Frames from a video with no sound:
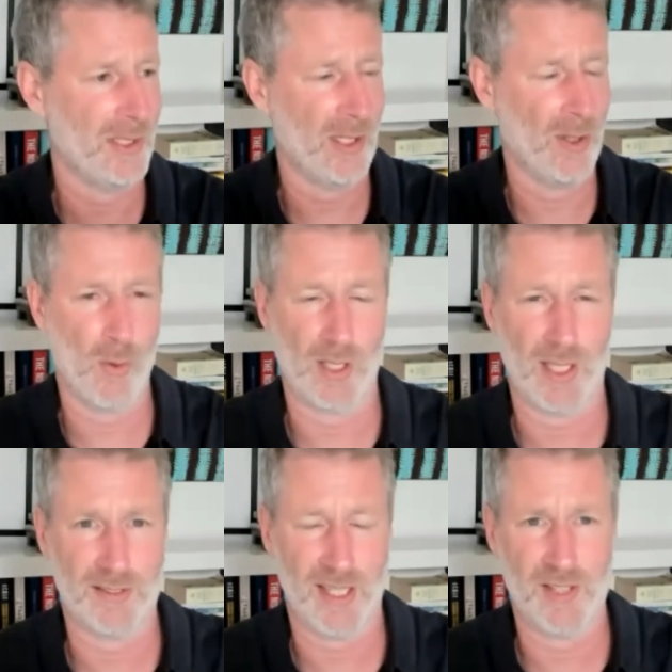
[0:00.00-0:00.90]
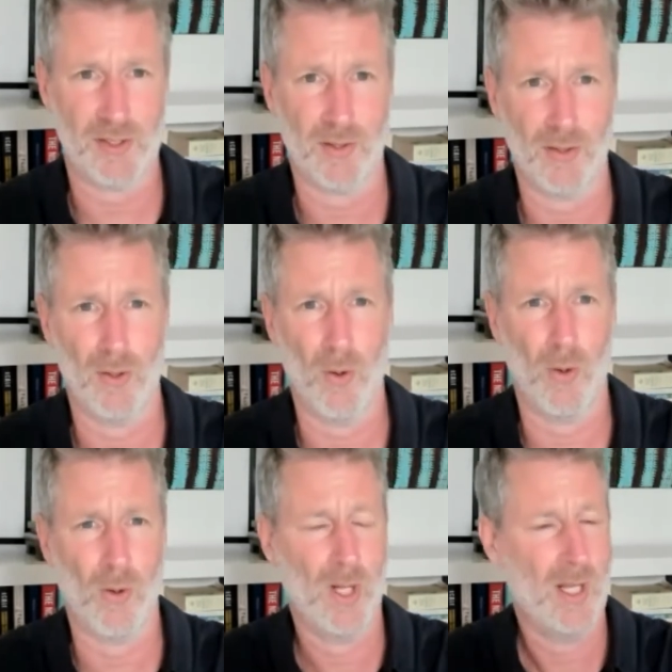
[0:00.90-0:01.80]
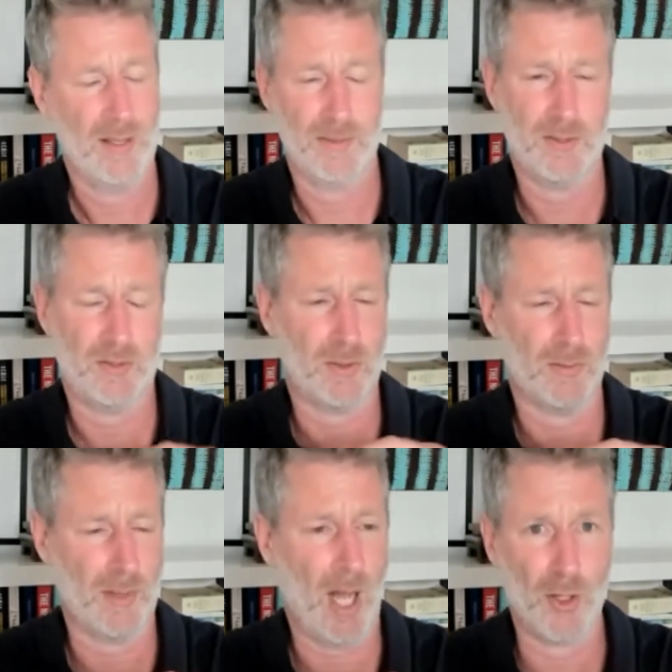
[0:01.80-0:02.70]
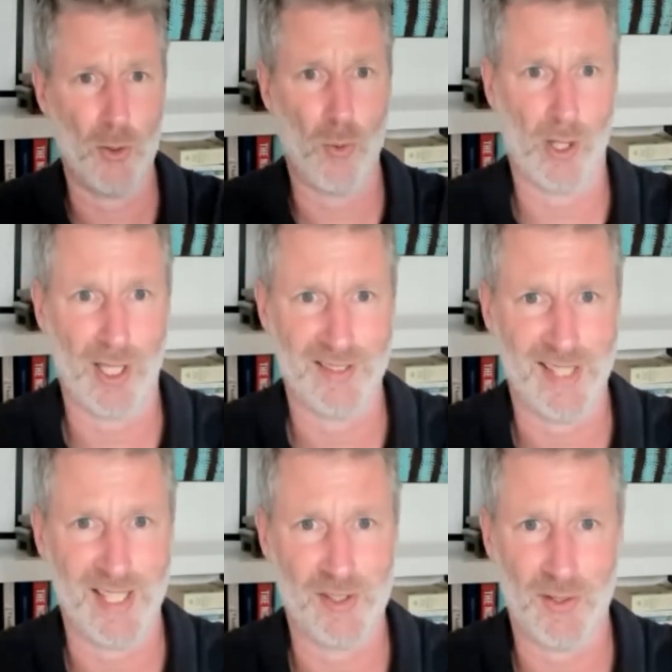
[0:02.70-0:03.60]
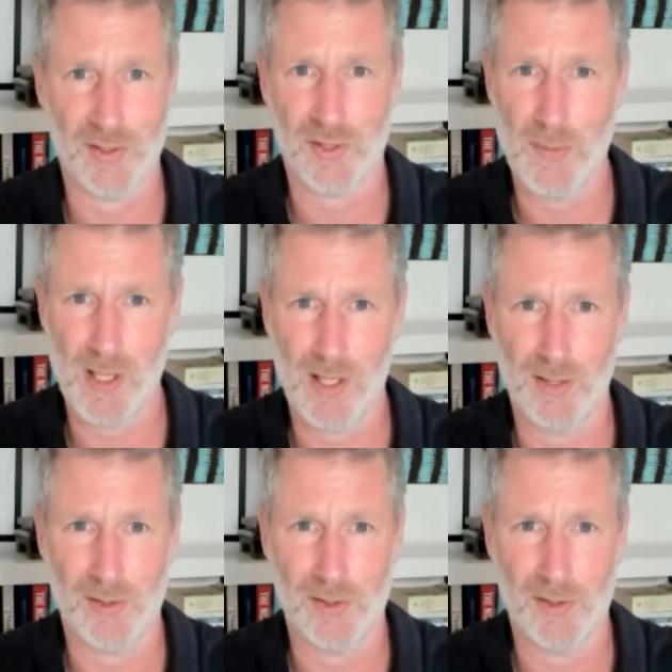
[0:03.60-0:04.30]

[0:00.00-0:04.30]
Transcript: organization or sort of unorganization that's emerged